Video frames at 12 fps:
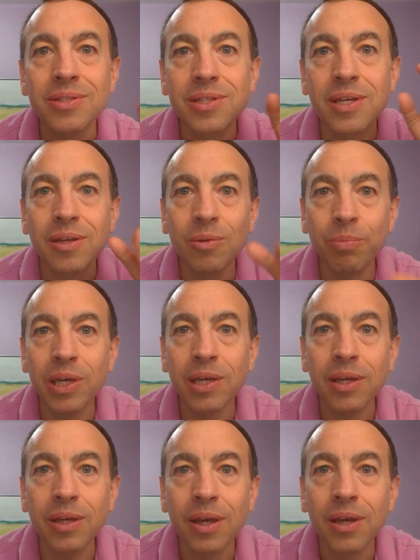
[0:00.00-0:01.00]
that you
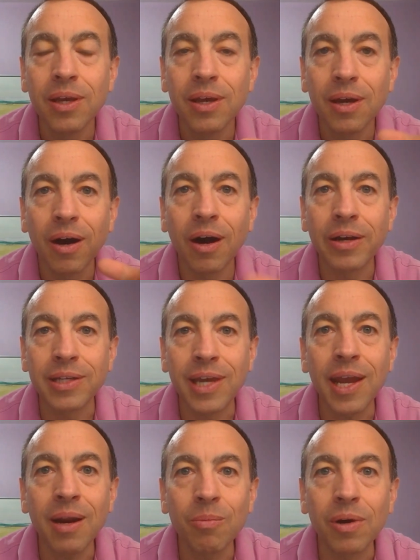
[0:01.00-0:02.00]
be on
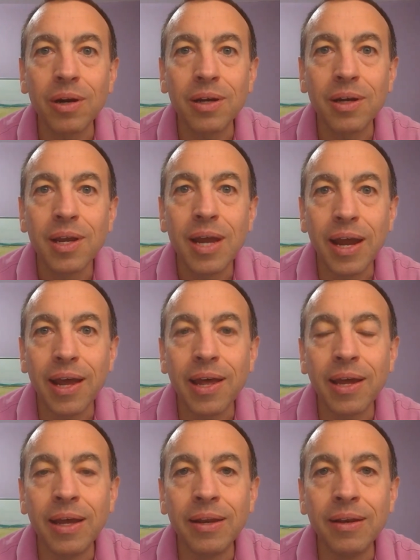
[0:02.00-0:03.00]
camera.
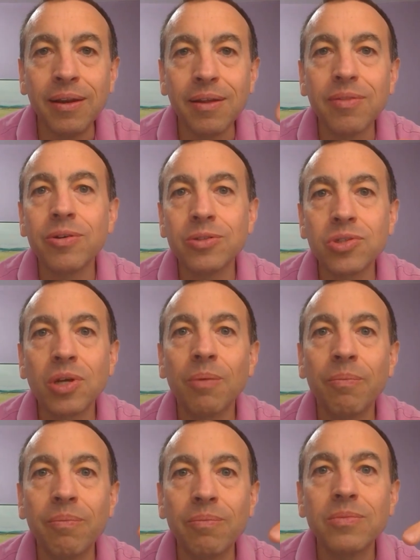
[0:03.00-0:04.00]
And there's
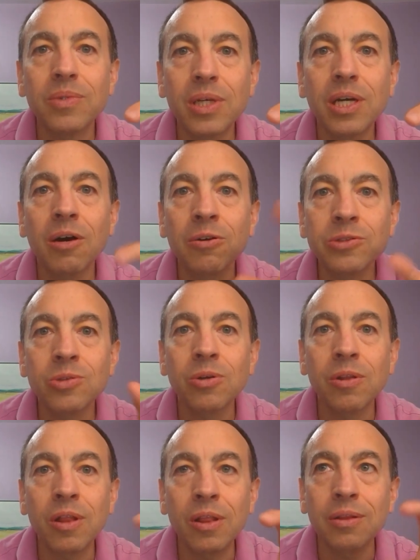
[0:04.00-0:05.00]
some
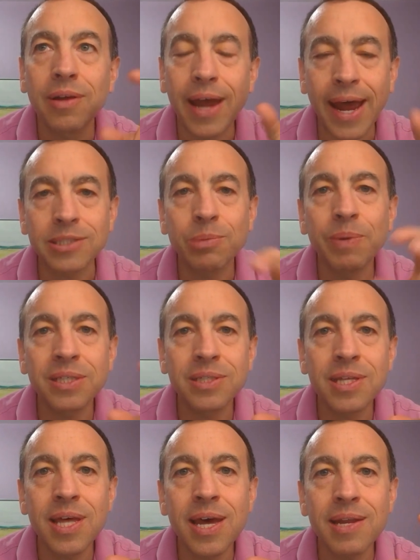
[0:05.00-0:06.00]
cultural aspects
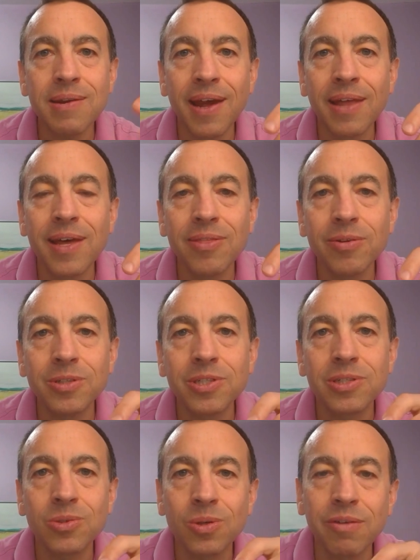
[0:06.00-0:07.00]
of that, and then there's
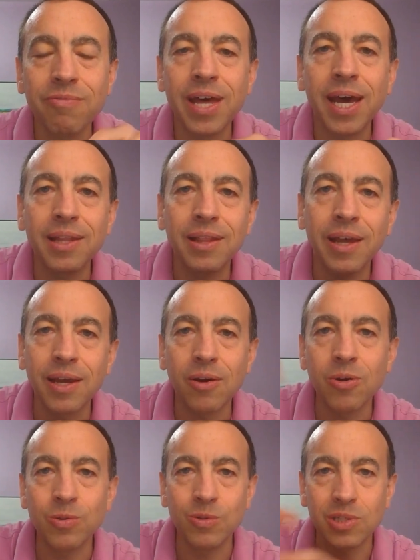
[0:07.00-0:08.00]
sort of that, like,
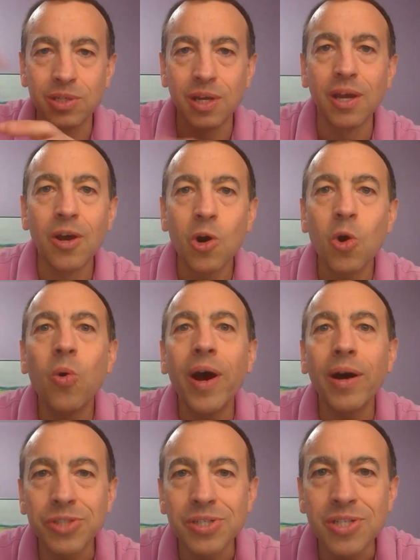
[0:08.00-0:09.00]
who
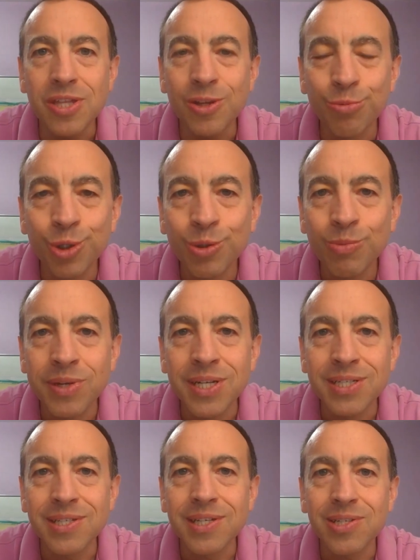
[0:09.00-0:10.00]
else is in the room, and
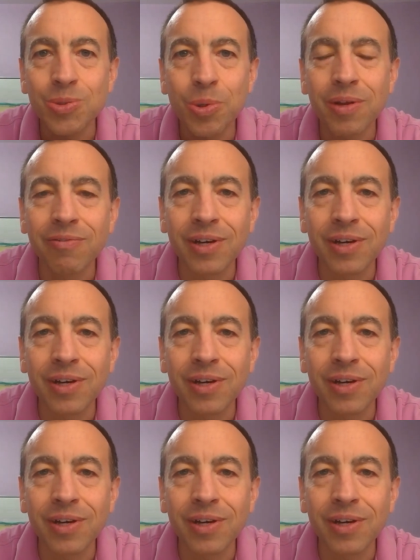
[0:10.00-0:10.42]
is this sort of